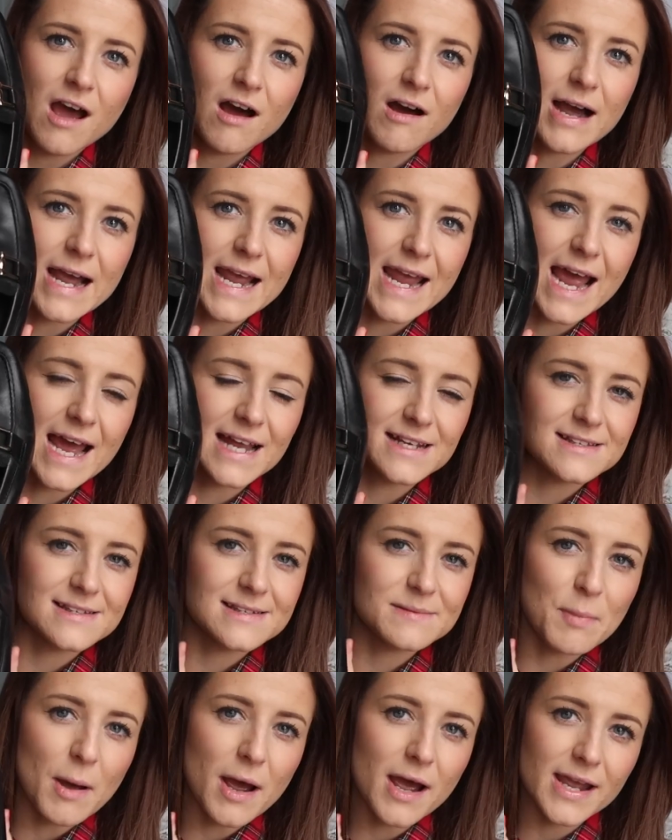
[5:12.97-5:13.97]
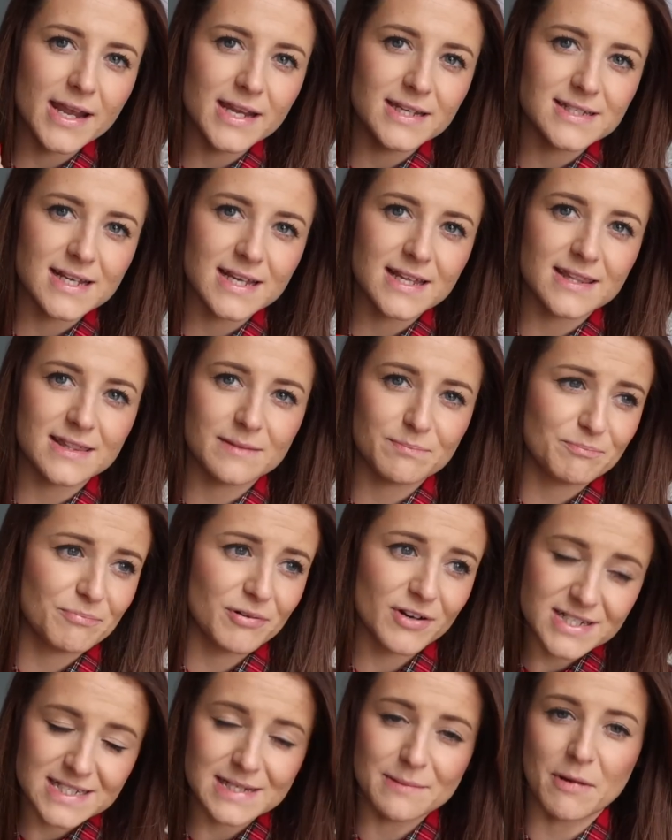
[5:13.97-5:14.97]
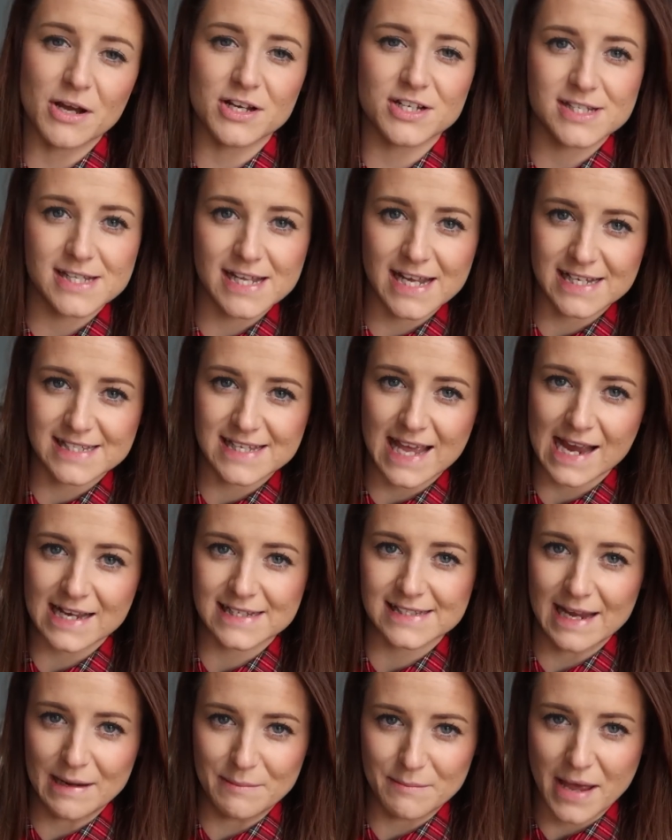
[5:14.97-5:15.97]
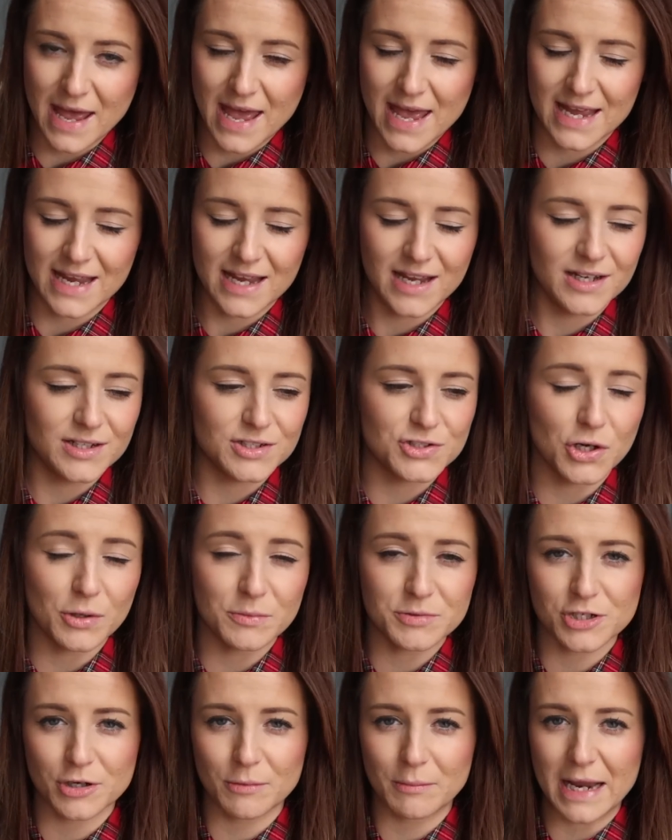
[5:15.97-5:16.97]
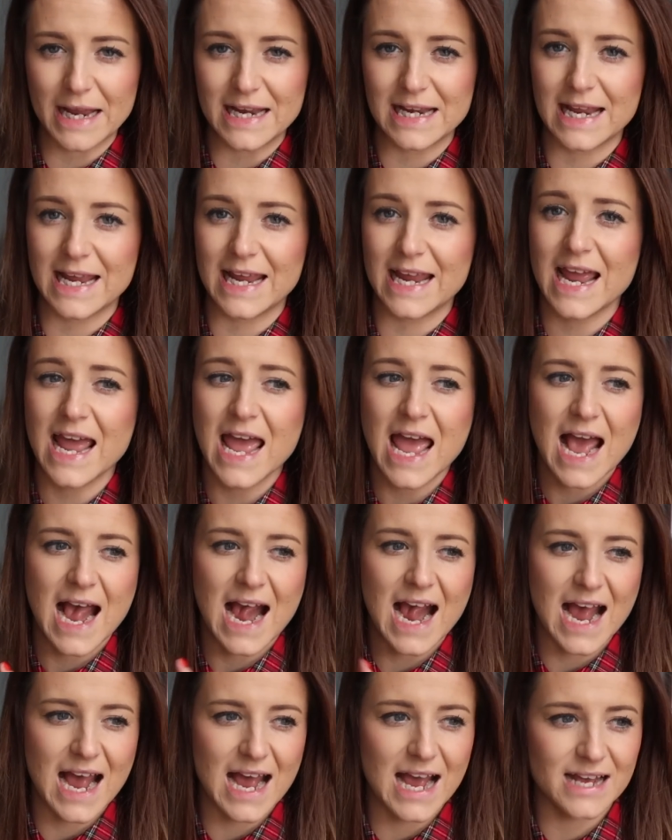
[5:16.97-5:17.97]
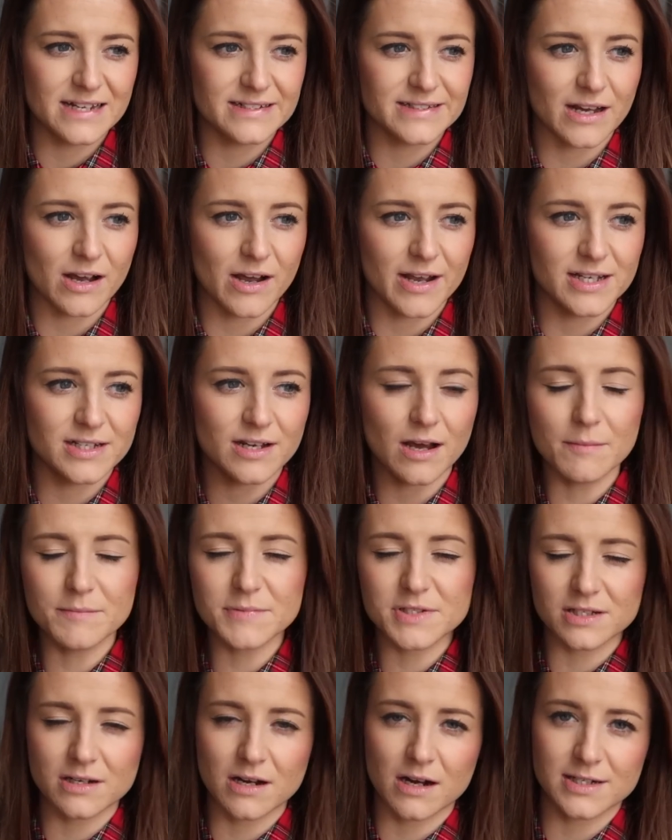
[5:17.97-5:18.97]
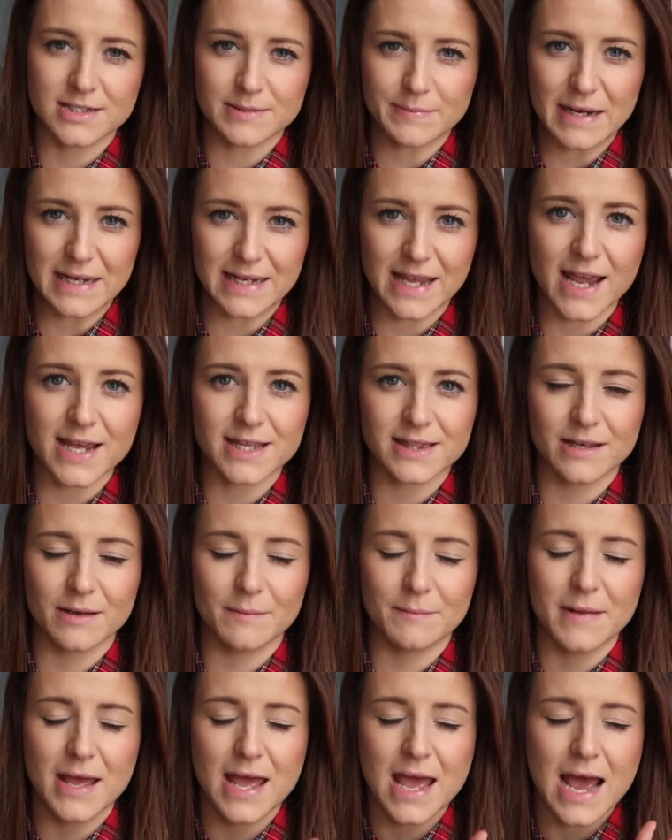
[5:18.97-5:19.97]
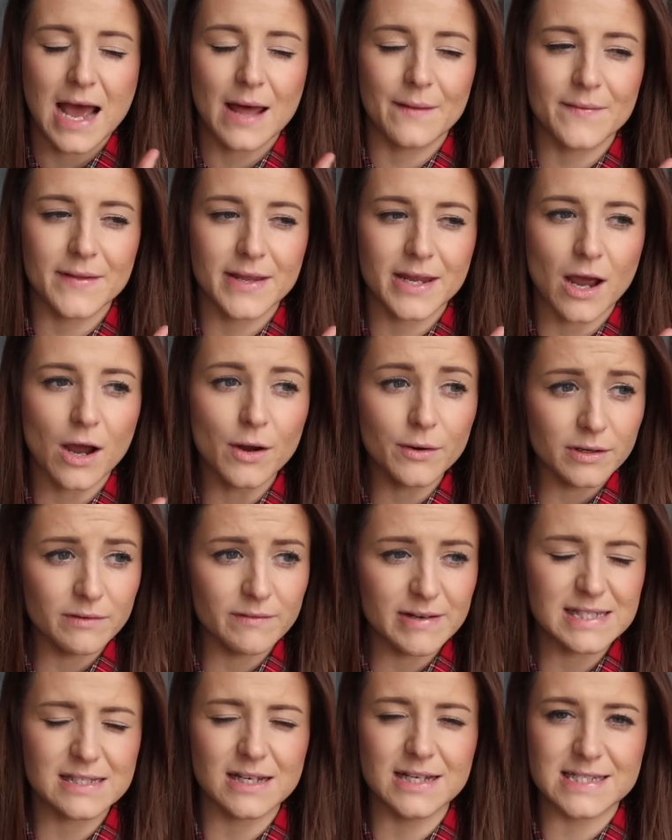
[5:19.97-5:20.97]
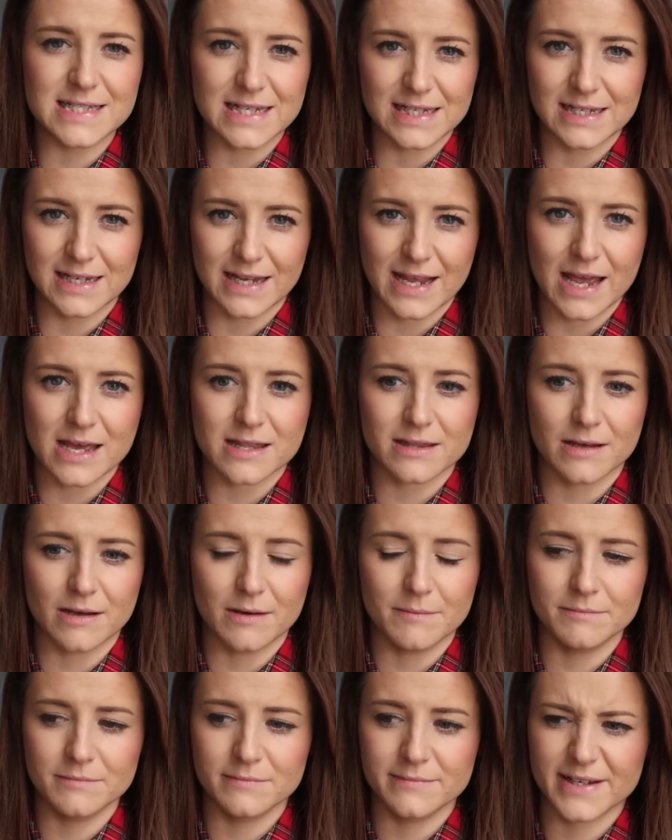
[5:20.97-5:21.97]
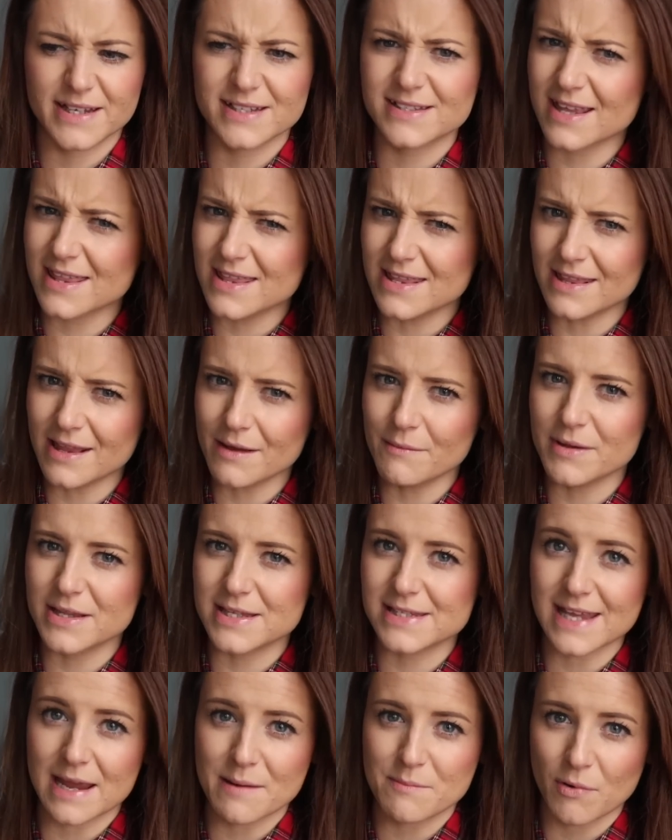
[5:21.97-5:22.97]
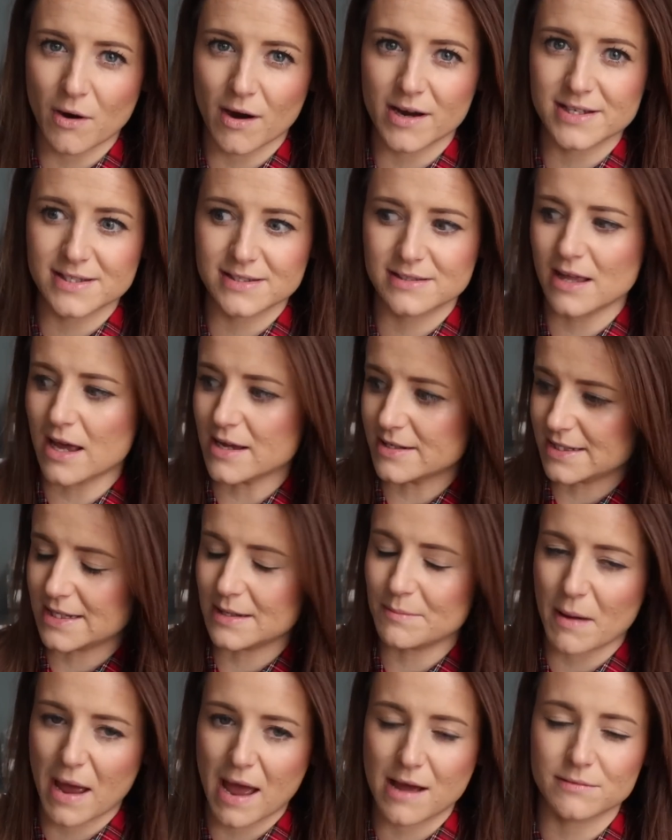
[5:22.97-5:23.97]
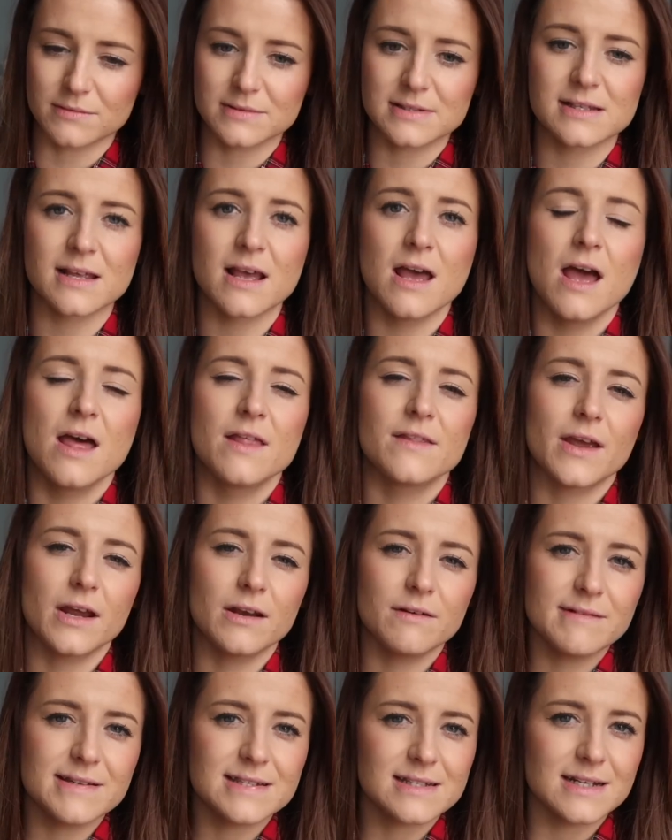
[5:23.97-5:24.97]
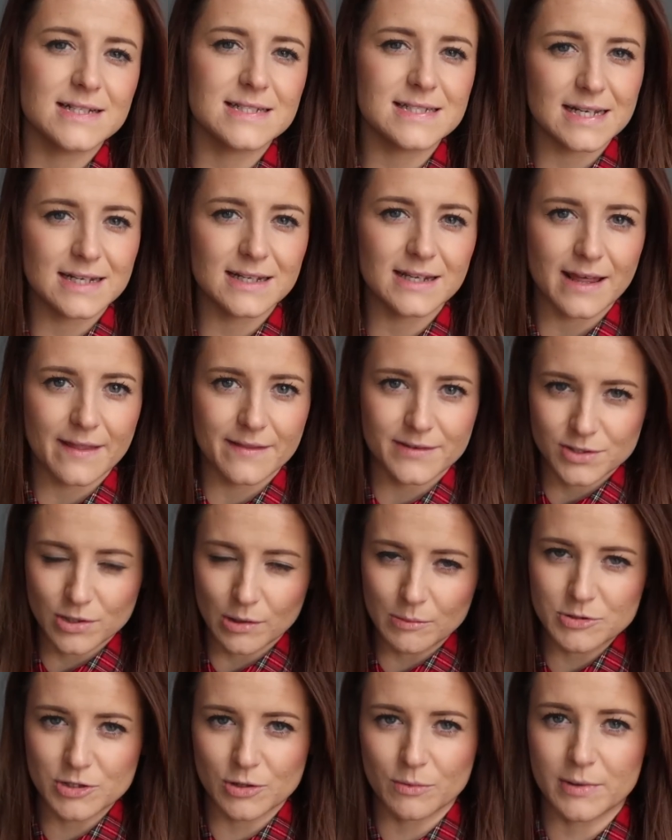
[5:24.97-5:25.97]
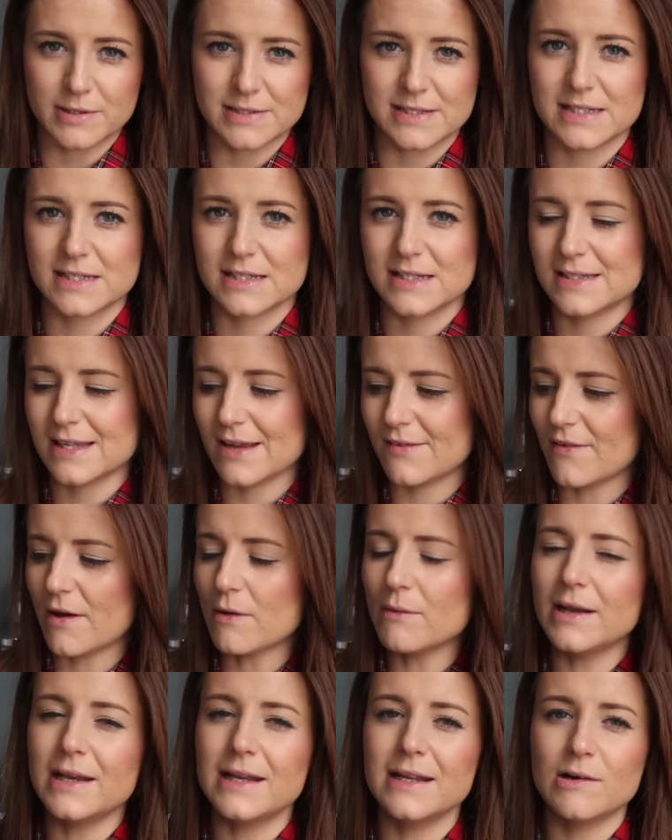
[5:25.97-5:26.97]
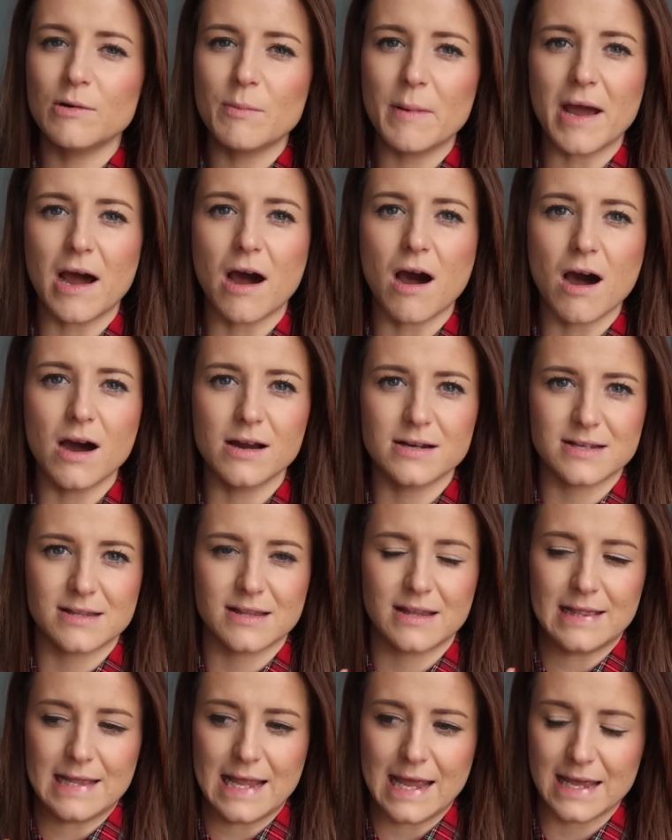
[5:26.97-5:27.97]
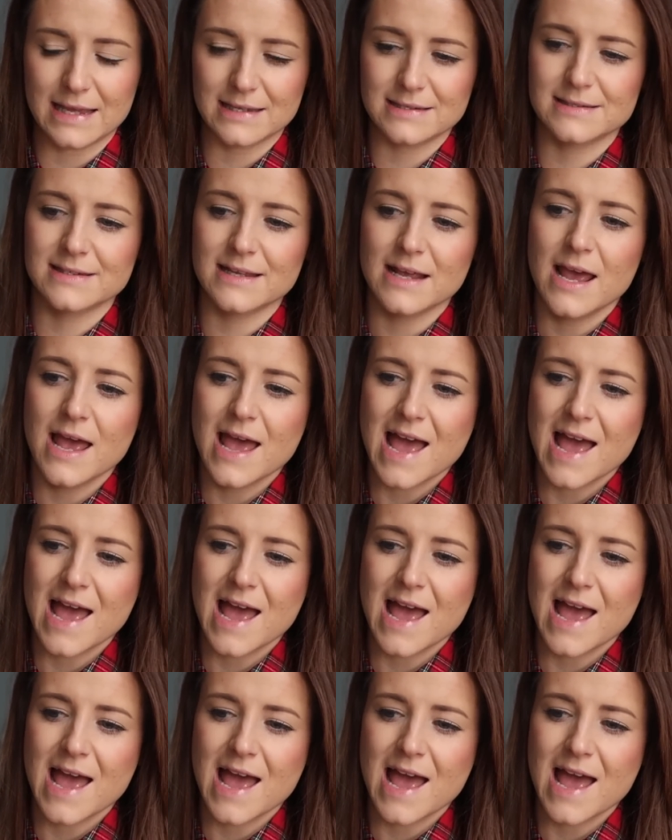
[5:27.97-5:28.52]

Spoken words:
I had spied pretty much the exact same pair in Topshop lately, and I had ummed and ahed about getting them, and the only reason I didn't get them, because I think they were the same price, £30, the only reason I didn't get the Topshop ones is because they felt a little bit harder than this,